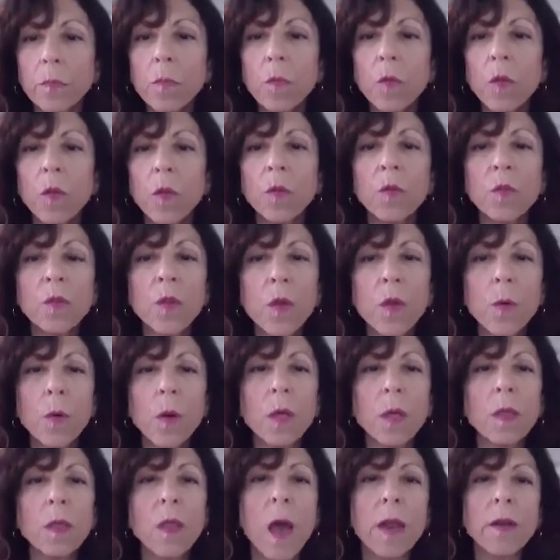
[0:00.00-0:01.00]
so
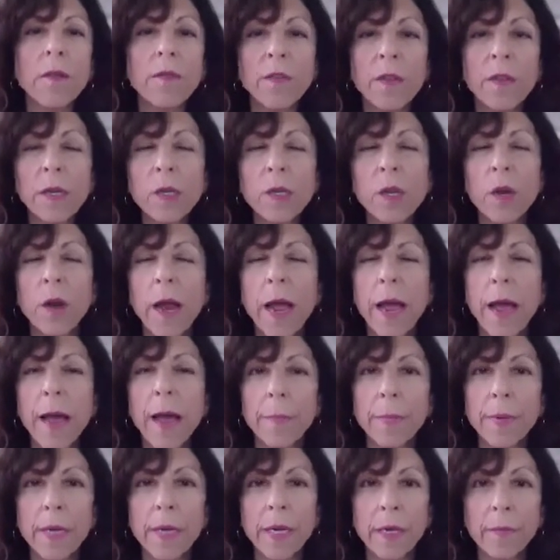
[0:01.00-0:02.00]
a lot of things are
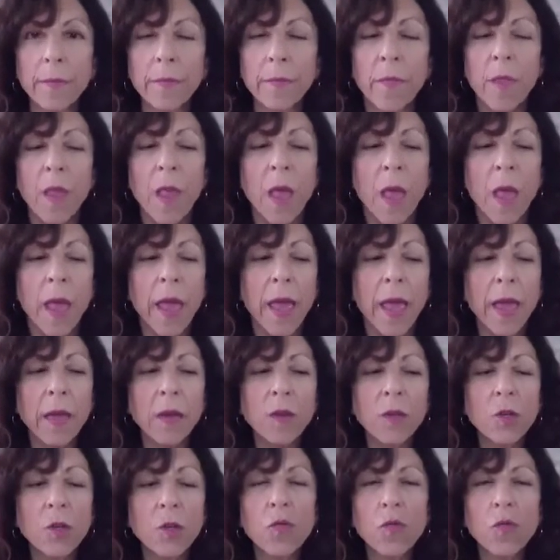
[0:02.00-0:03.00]
happening.
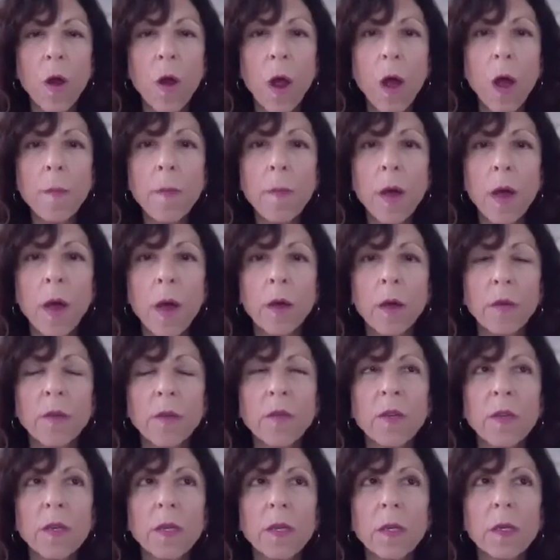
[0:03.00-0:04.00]
And trauma, you
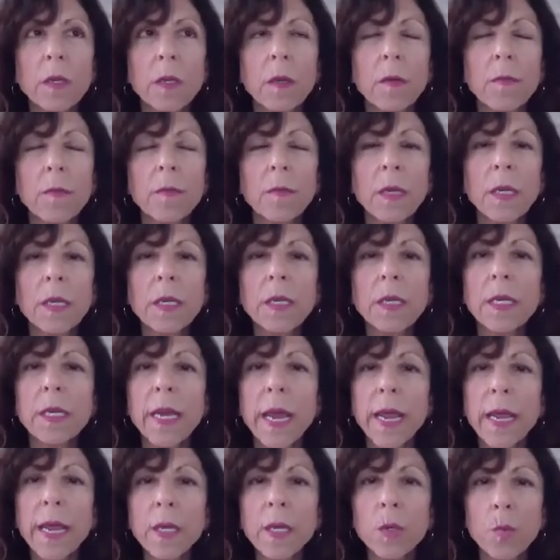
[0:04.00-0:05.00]
see, in
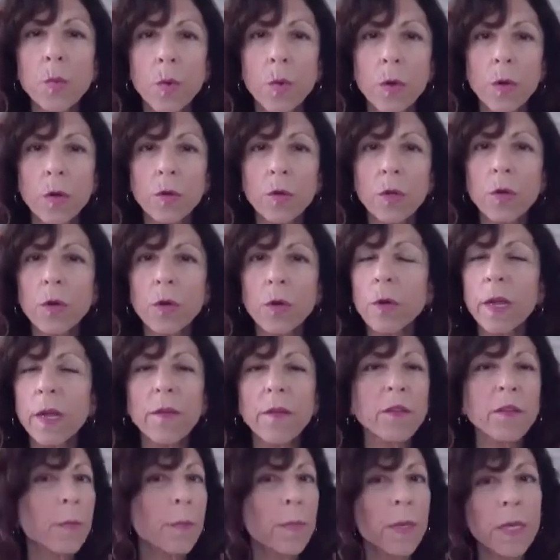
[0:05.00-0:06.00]
today's world, you don't
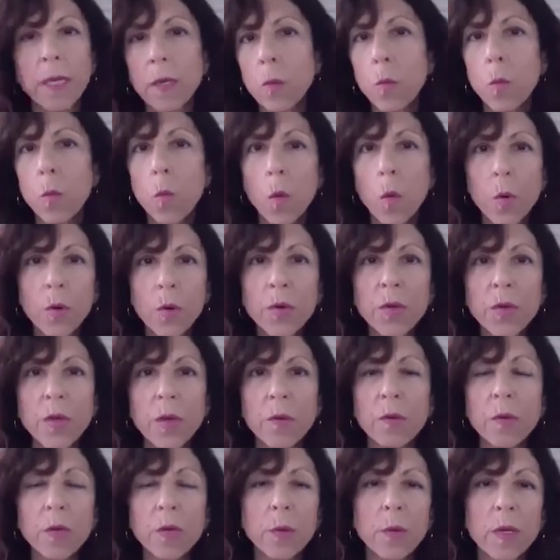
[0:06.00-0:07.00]
have to be in a war
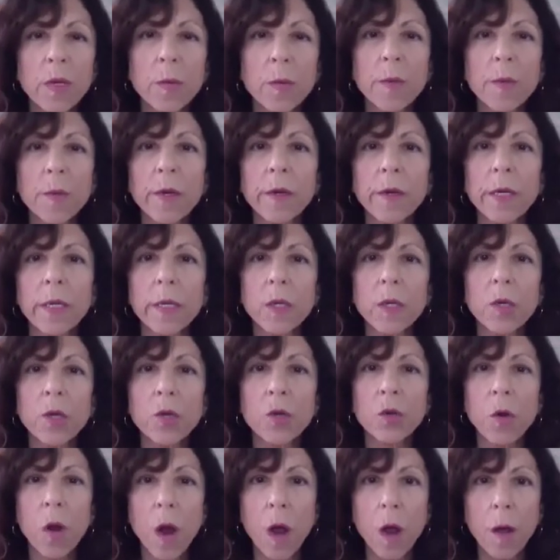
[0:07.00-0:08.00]
zone to experience
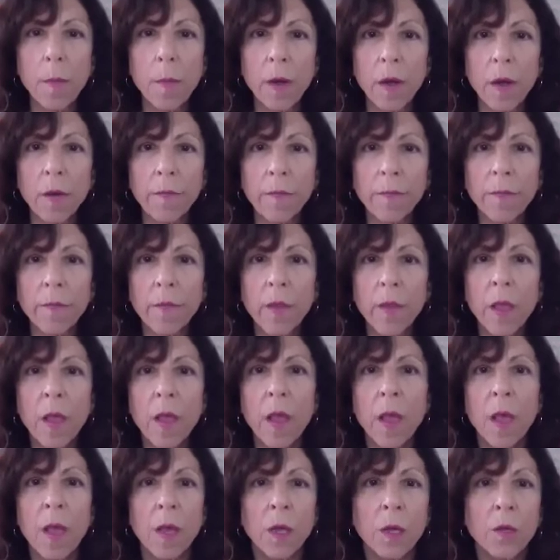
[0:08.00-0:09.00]
trauma.
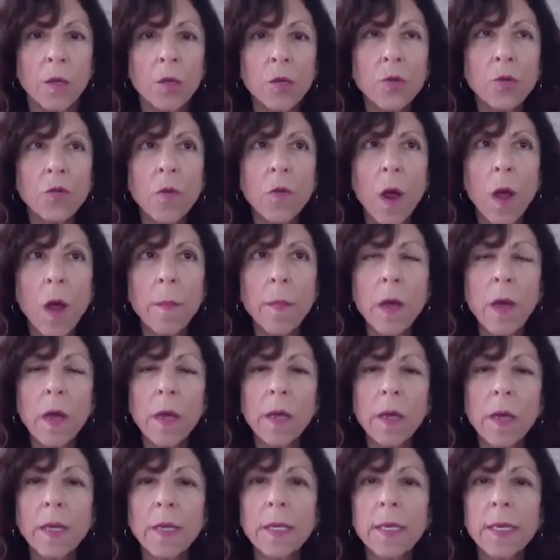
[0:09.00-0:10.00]
Trauma
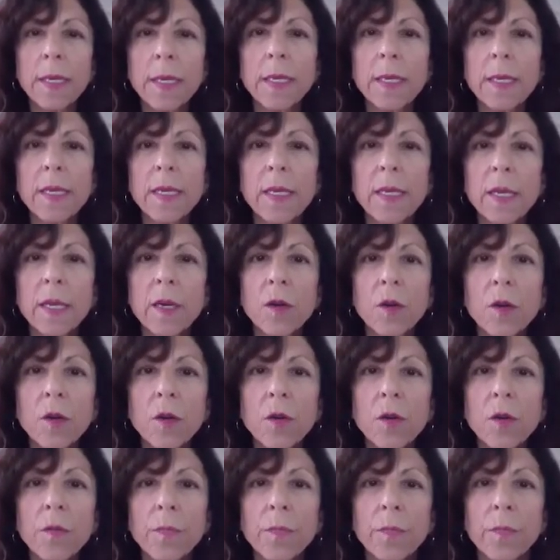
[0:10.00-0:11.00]
is
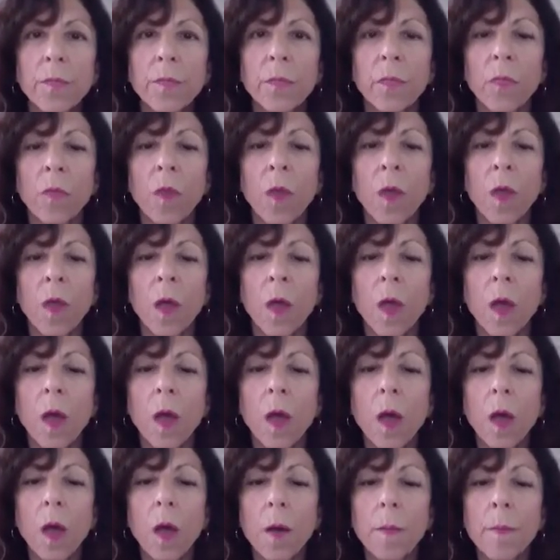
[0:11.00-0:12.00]
considered
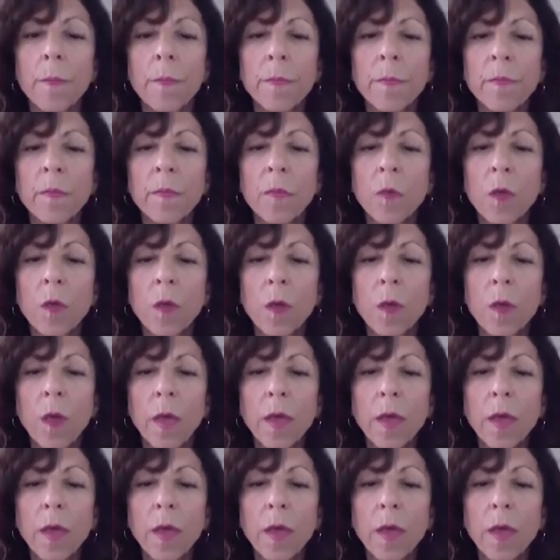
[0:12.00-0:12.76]
a